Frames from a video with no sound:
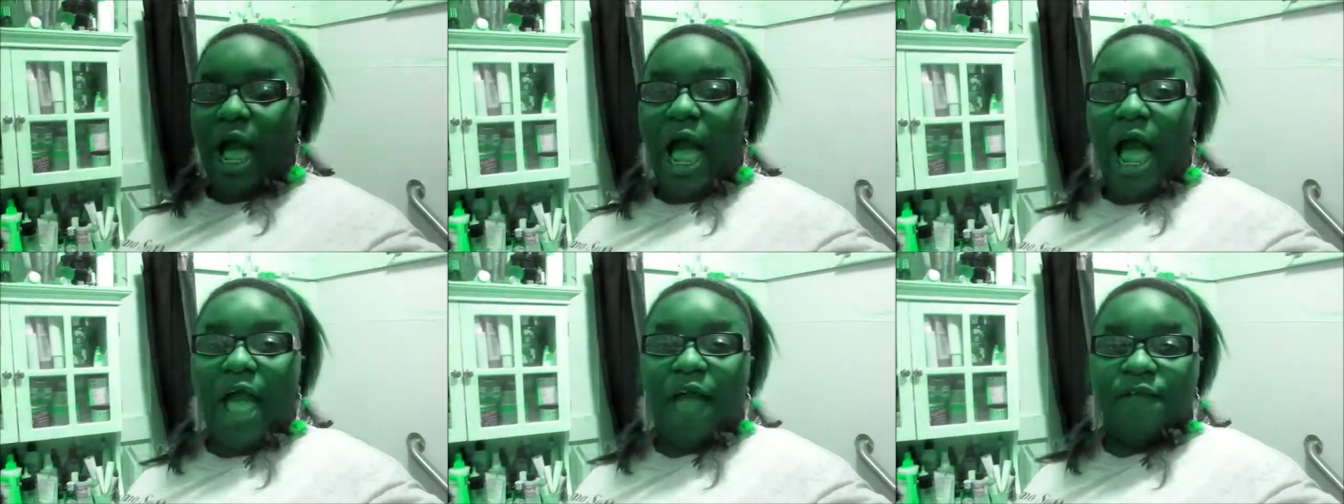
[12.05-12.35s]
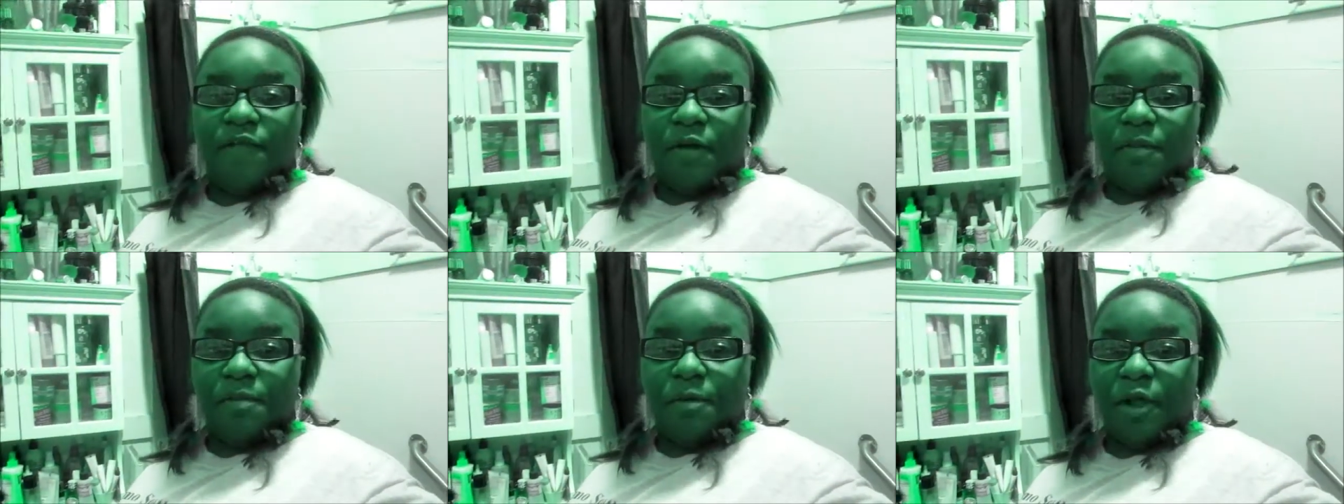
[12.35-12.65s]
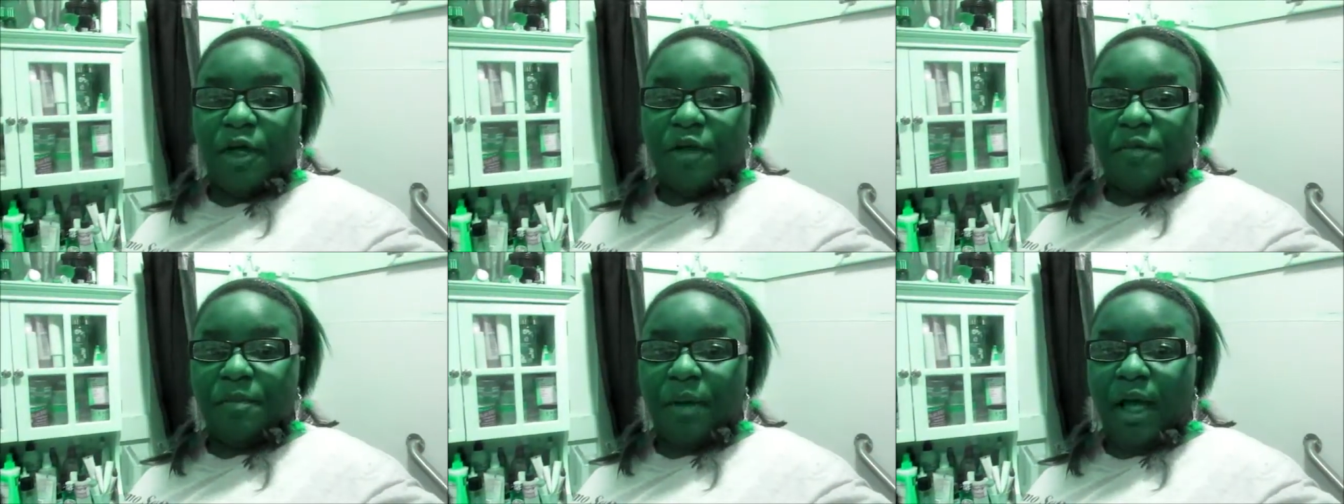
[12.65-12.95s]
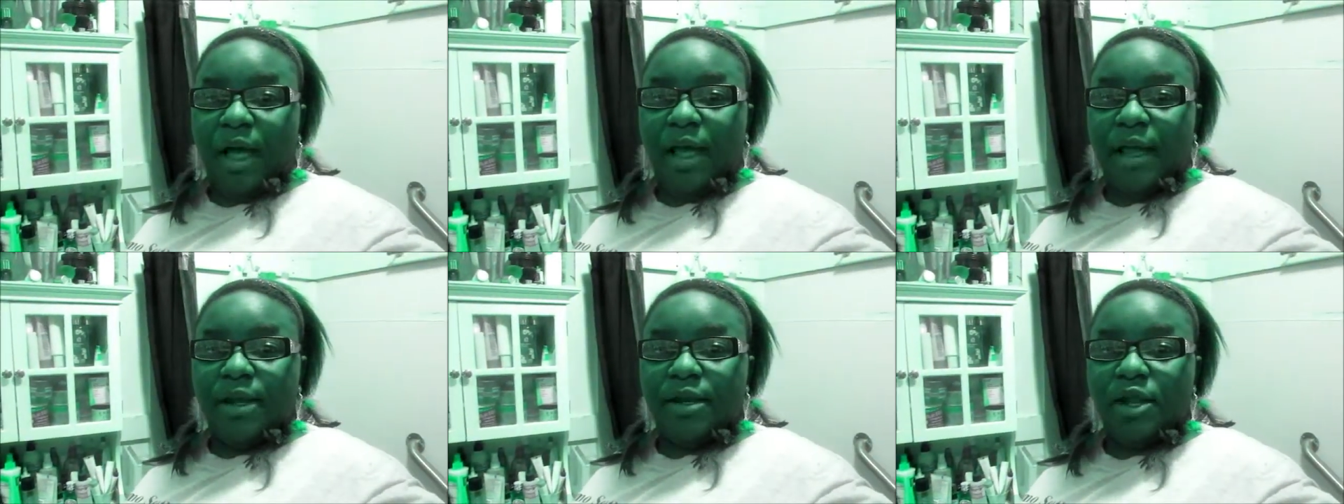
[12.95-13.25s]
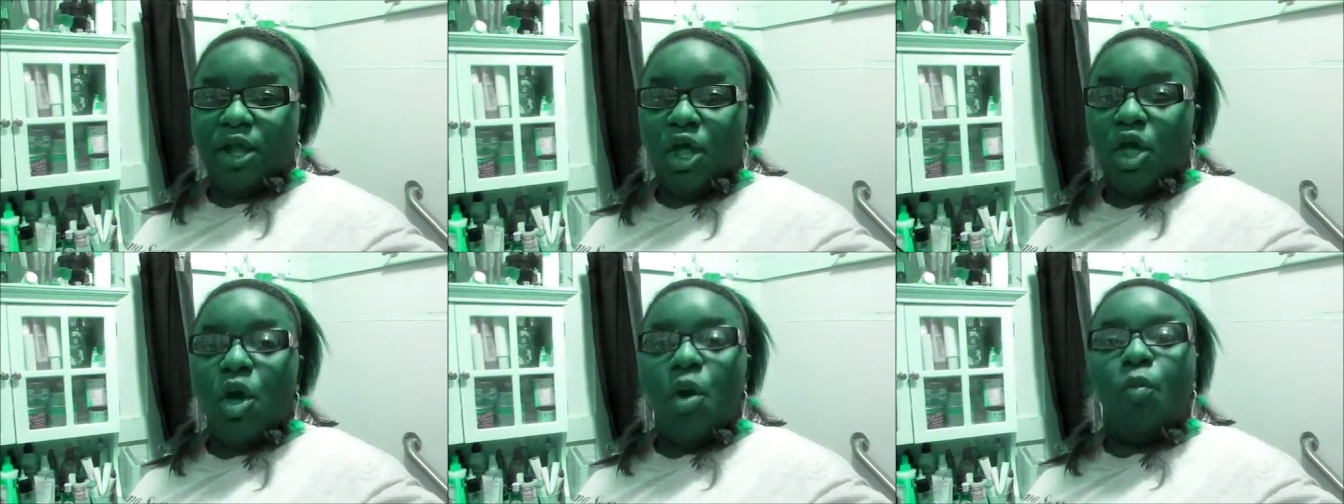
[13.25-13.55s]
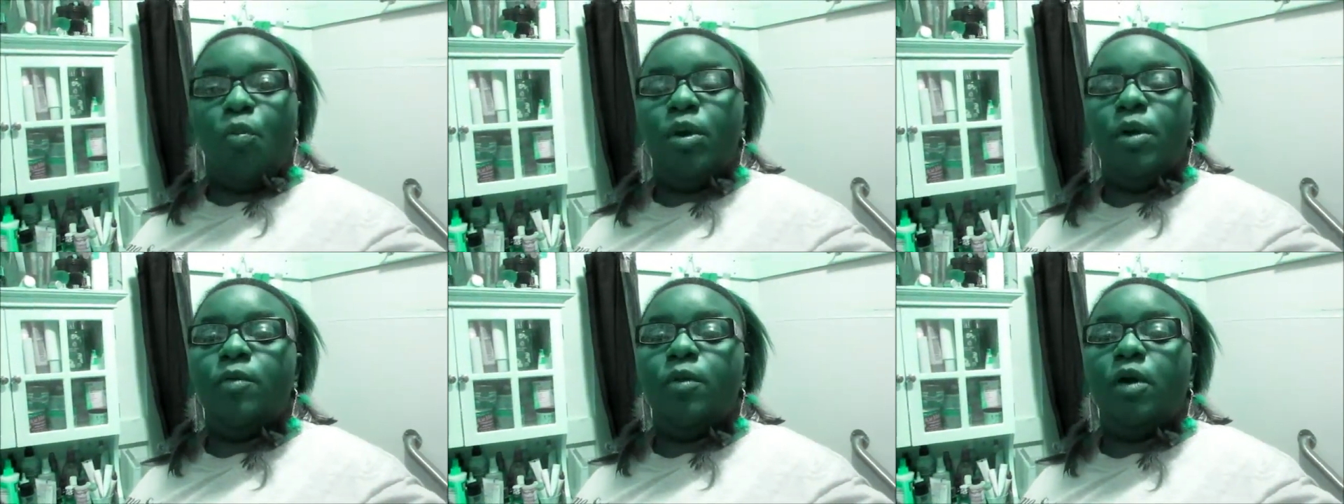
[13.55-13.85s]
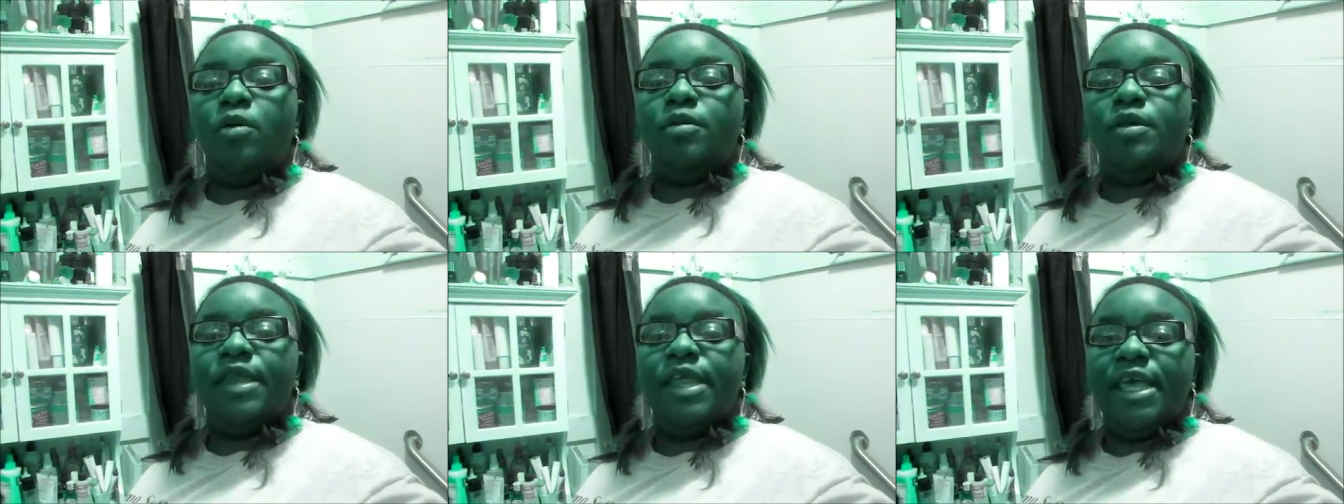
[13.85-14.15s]
I've unplugged mine. We
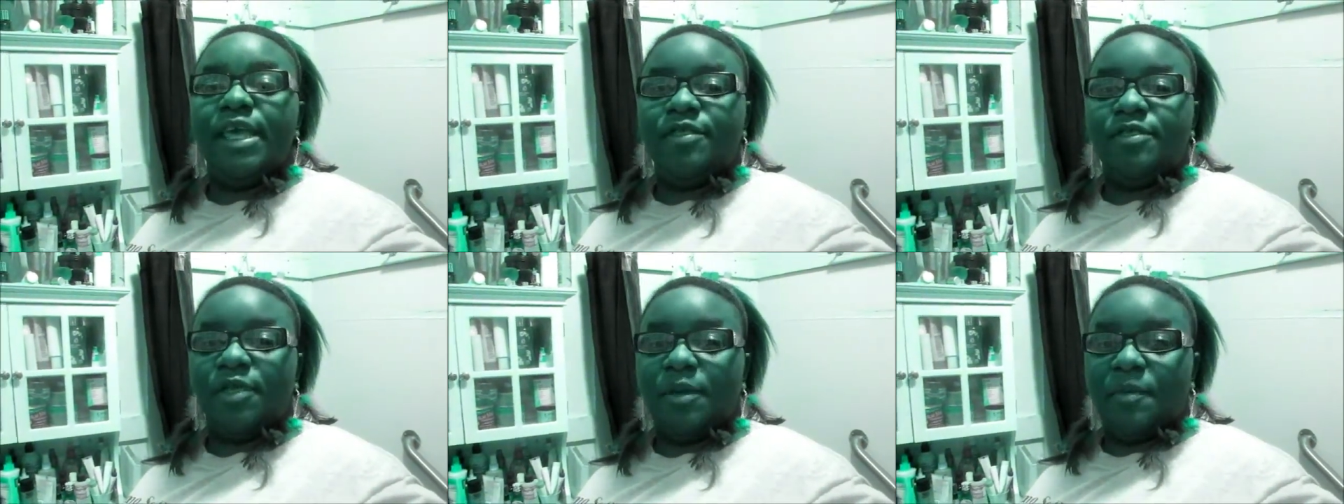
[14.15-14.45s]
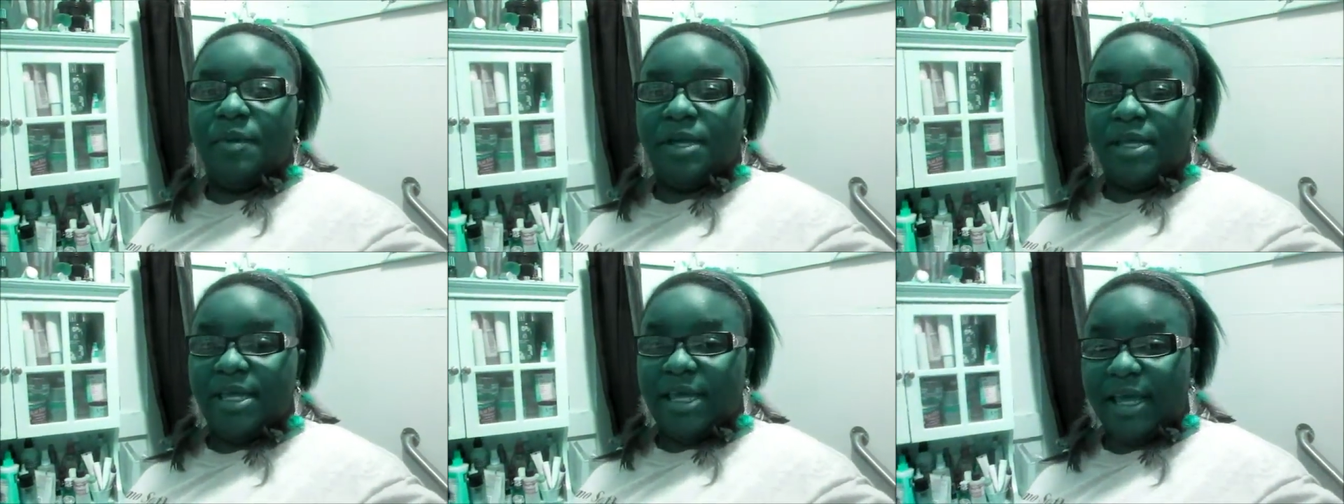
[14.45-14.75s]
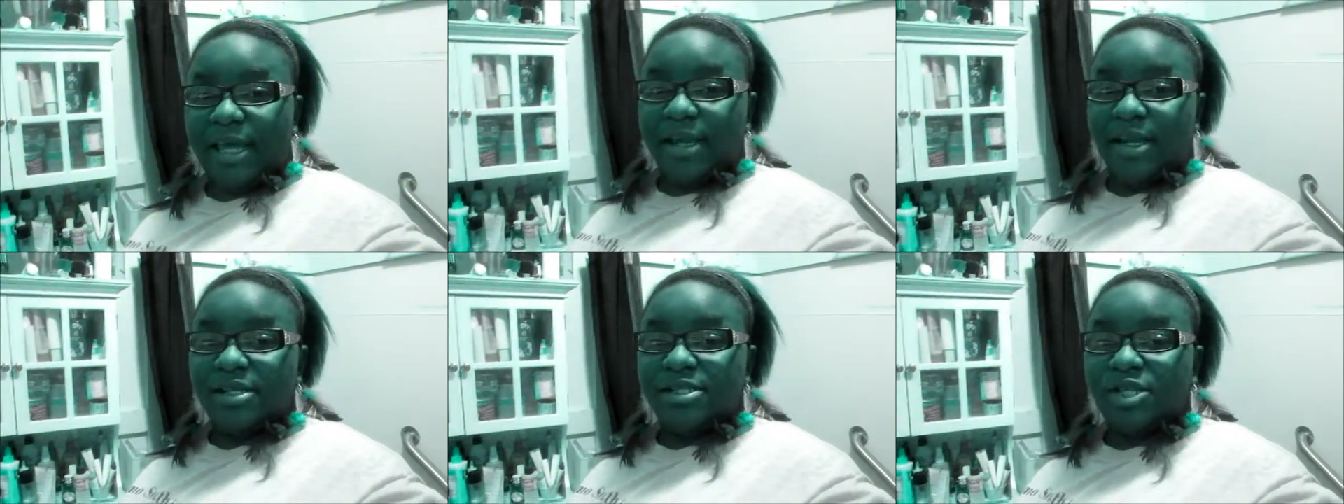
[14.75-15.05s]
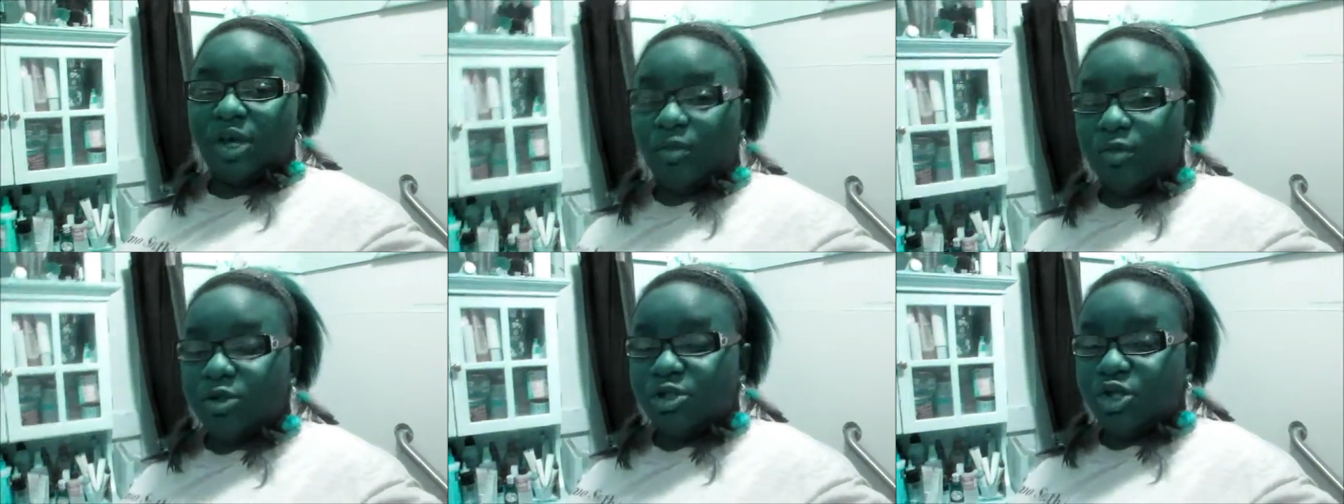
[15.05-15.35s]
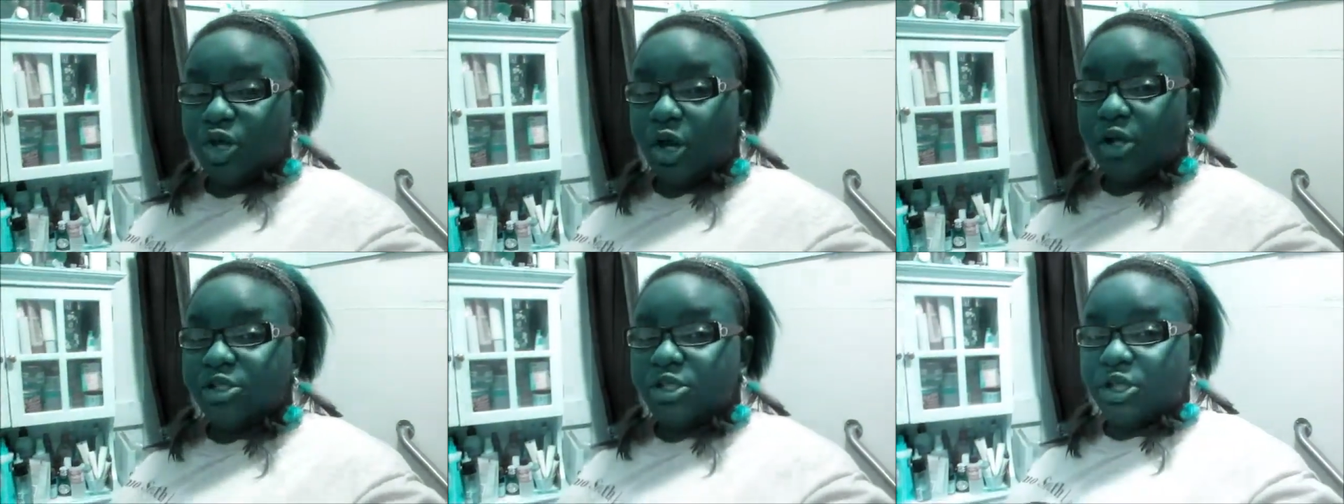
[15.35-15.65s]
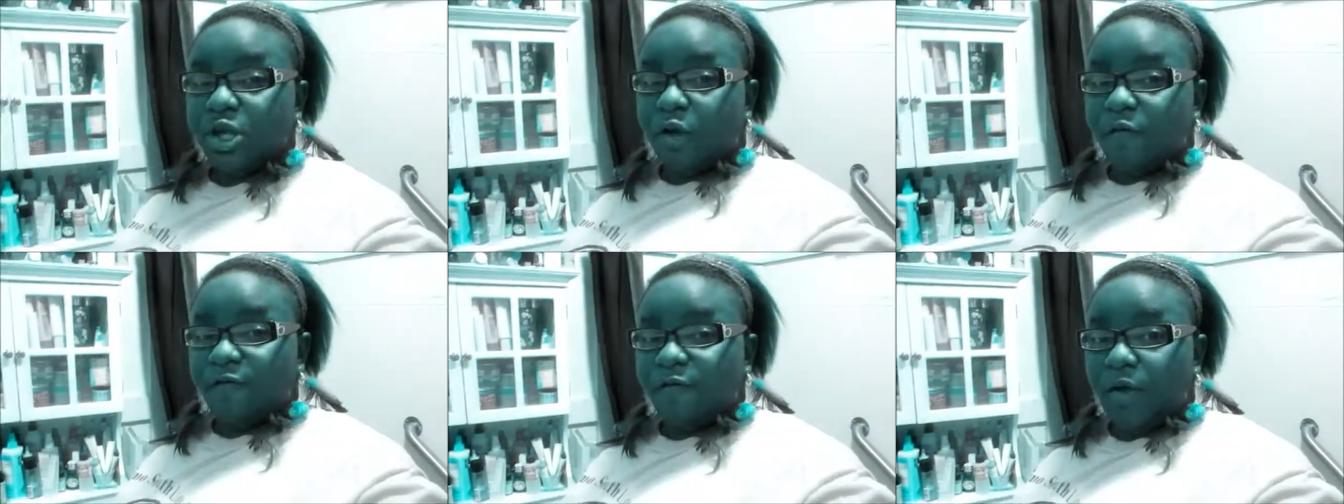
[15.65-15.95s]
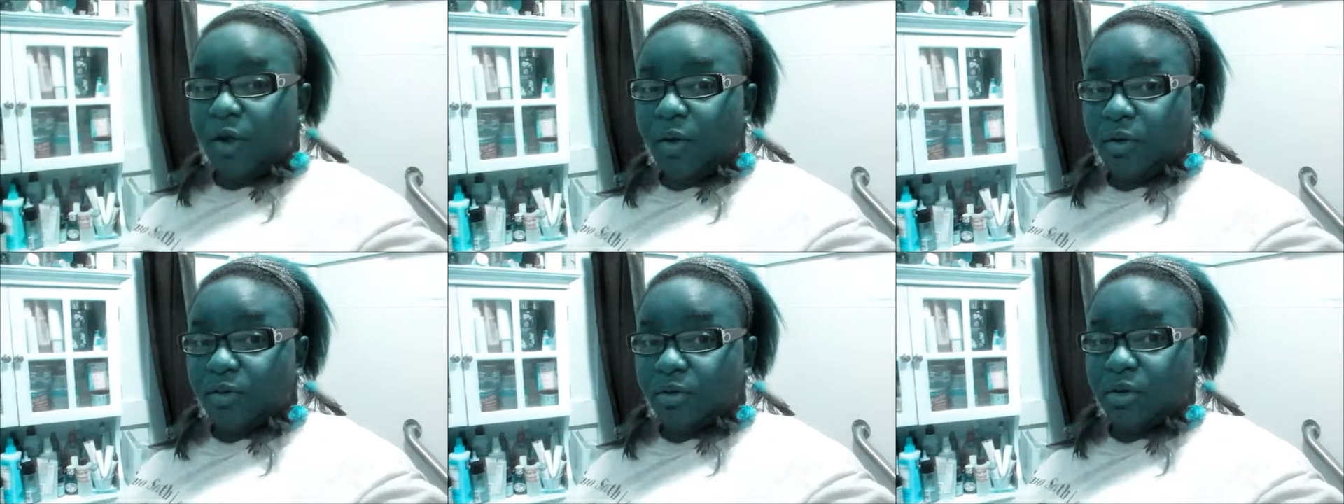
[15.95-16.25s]
won't need them again until we're charging our
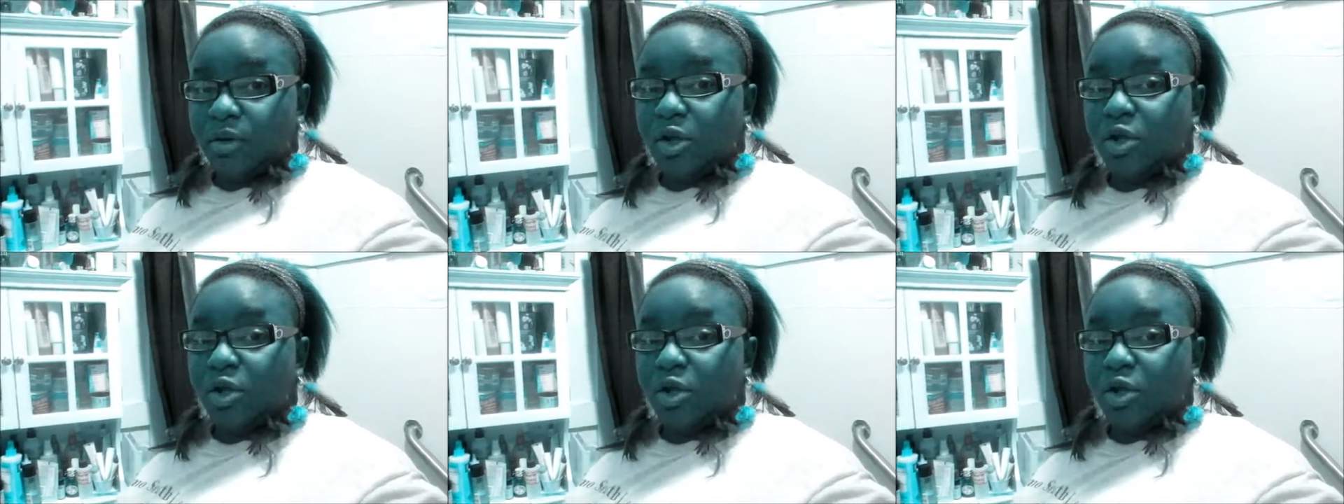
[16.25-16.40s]
phone.